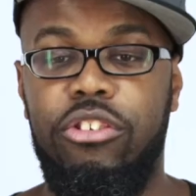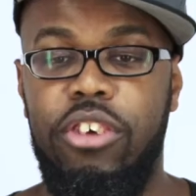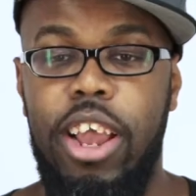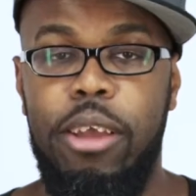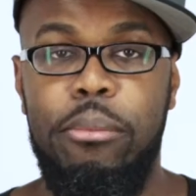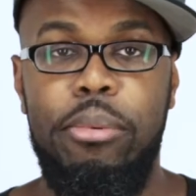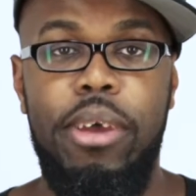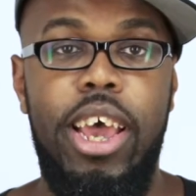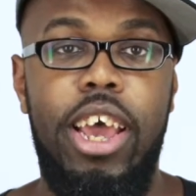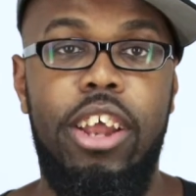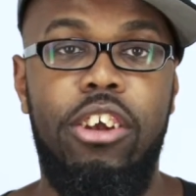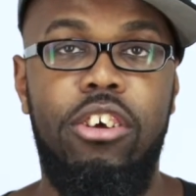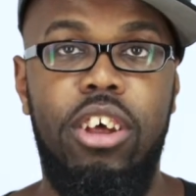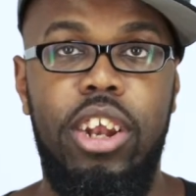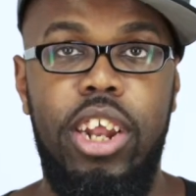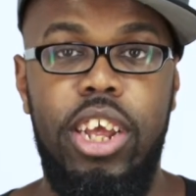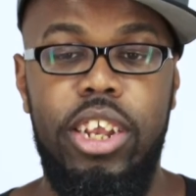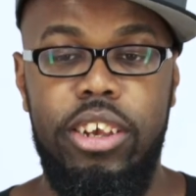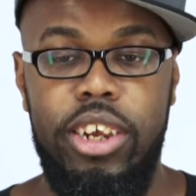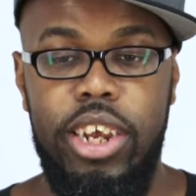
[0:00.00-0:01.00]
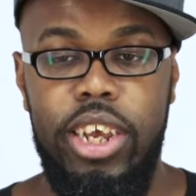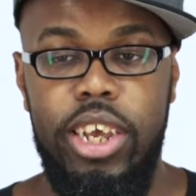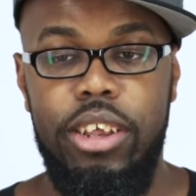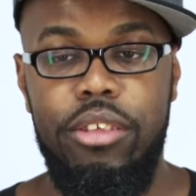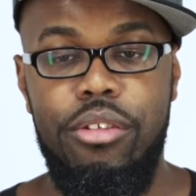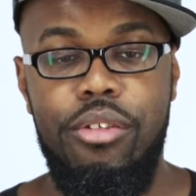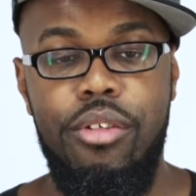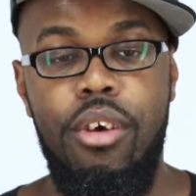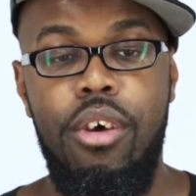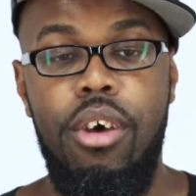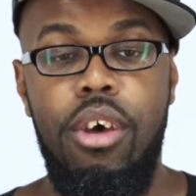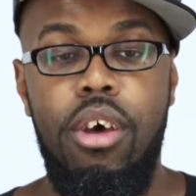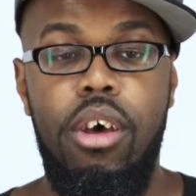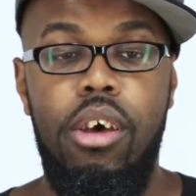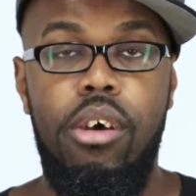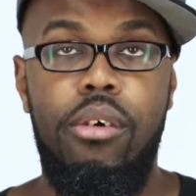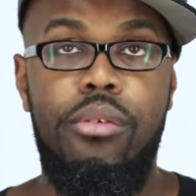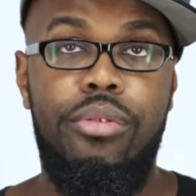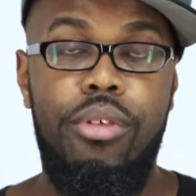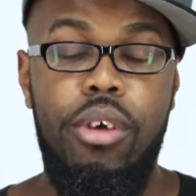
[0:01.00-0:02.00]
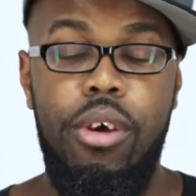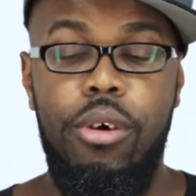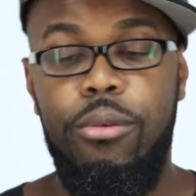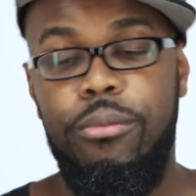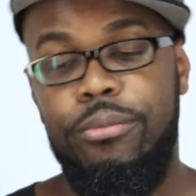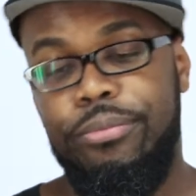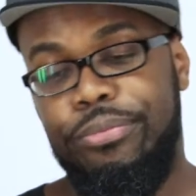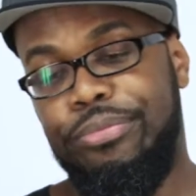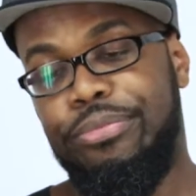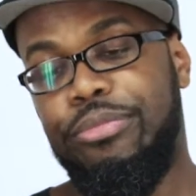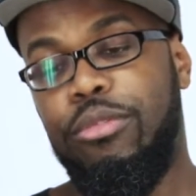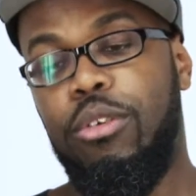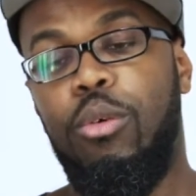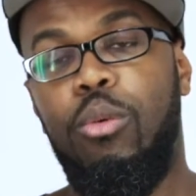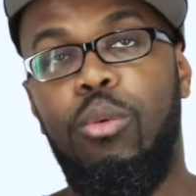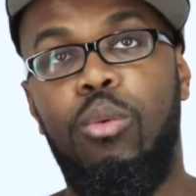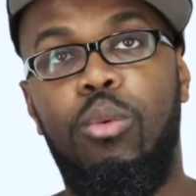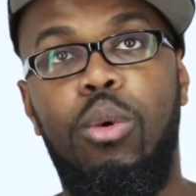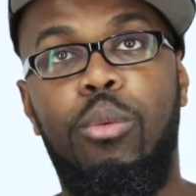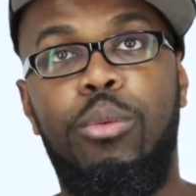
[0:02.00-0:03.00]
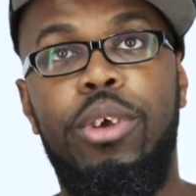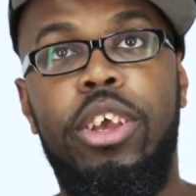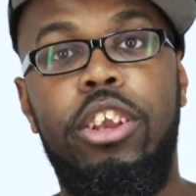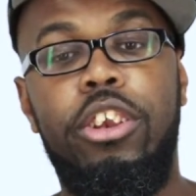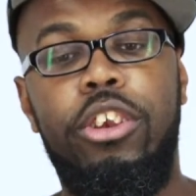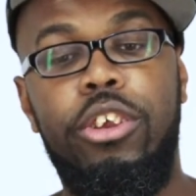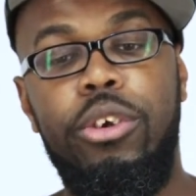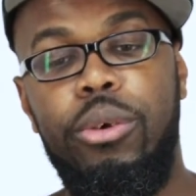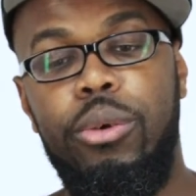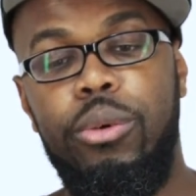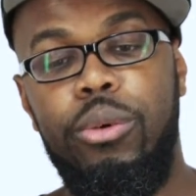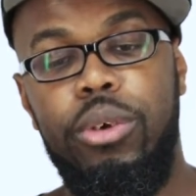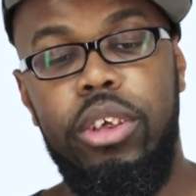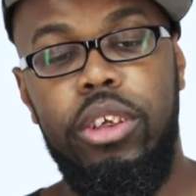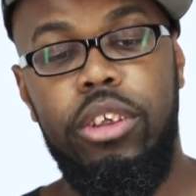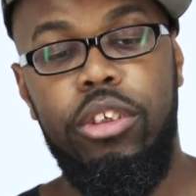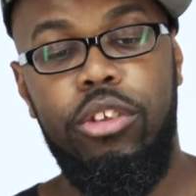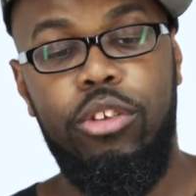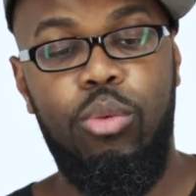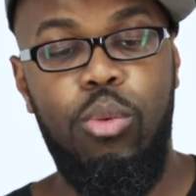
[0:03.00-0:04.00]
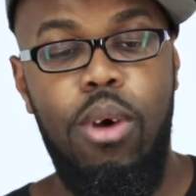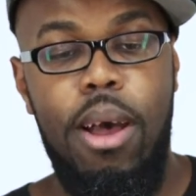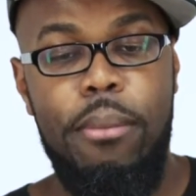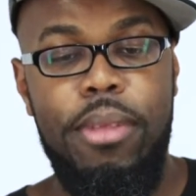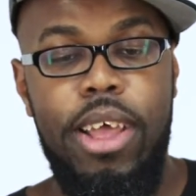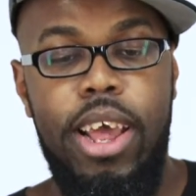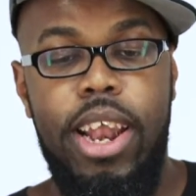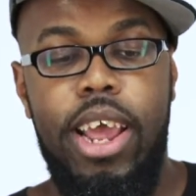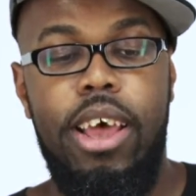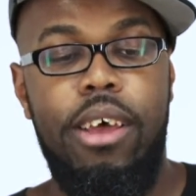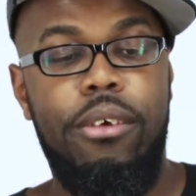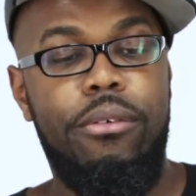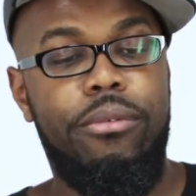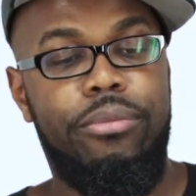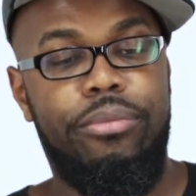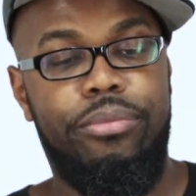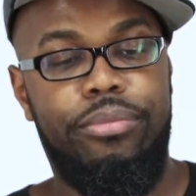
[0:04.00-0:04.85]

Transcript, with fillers: trackpad, and all that jazz. So, what we can do is swap that out.